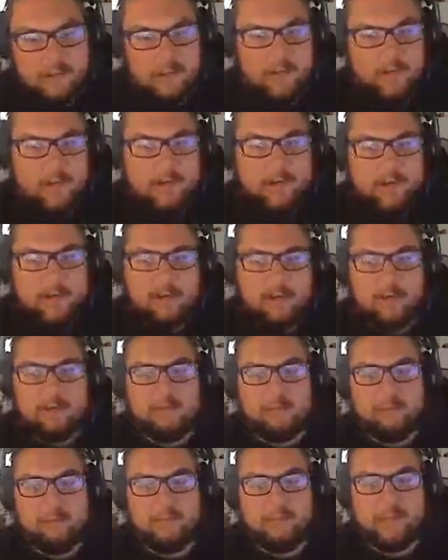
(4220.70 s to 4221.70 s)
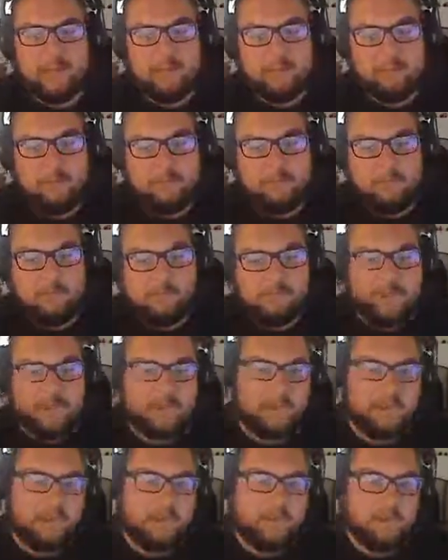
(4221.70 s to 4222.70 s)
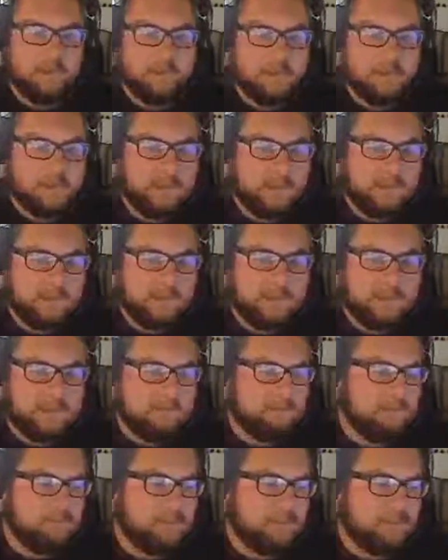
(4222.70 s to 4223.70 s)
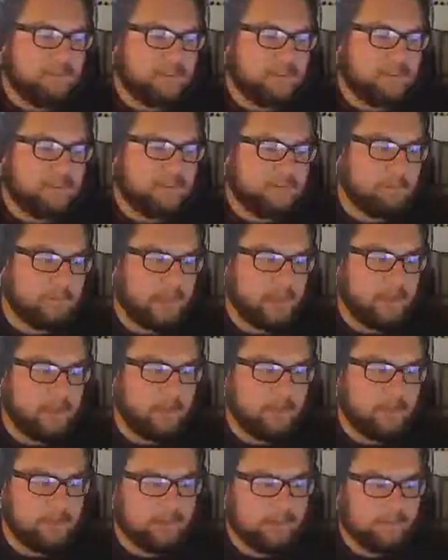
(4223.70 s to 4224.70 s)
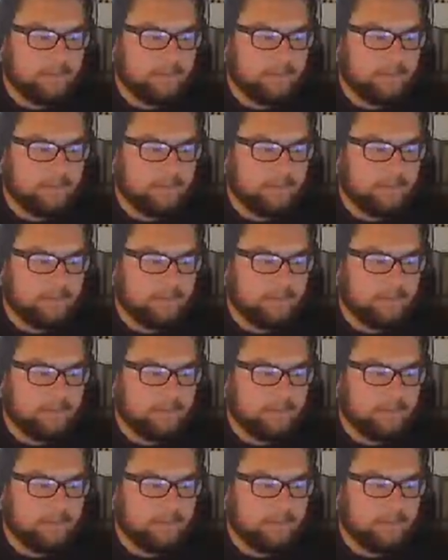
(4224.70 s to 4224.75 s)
I think you would need to move to something else.